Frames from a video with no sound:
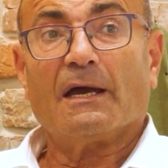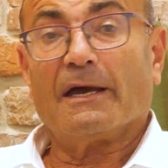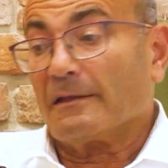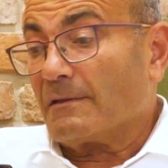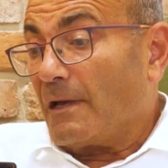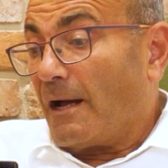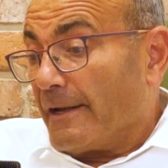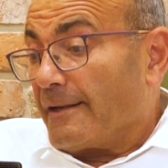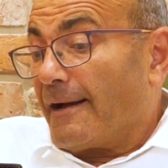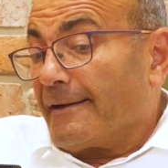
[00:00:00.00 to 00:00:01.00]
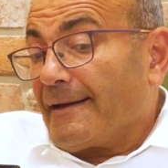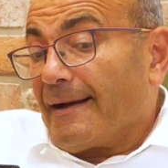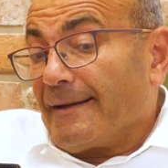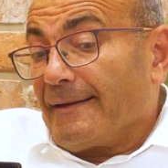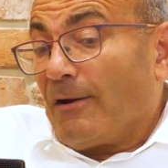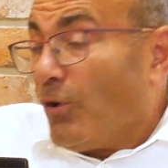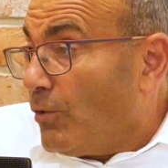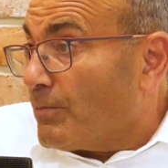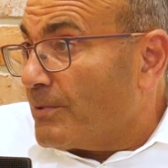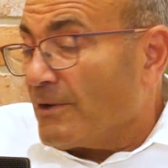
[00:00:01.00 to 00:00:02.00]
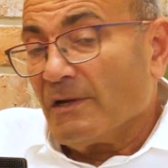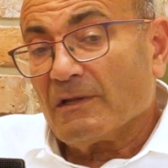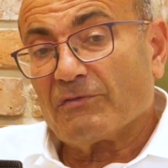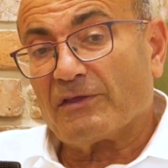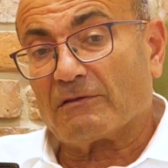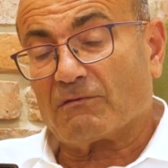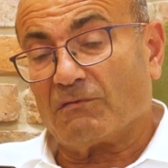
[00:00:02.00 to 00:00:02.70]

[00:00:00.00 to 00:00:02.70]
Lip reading: And I hope that